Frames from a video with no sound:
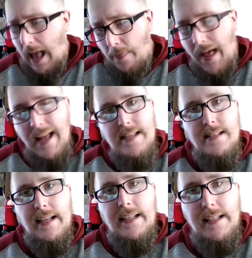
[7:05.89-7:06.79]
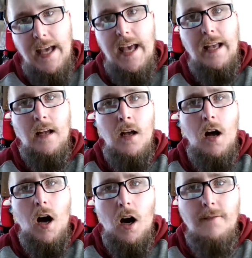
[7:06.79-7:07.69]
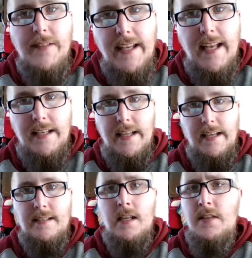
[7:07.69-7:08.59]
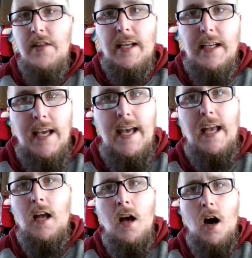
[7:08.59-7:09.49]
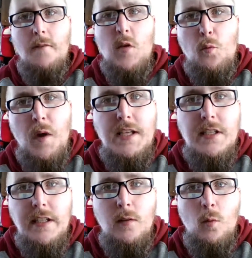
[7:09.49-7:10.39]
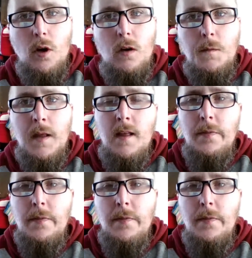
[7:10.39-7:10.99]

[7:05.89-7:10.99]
and that is the king of the indies, the king of the wrestling world,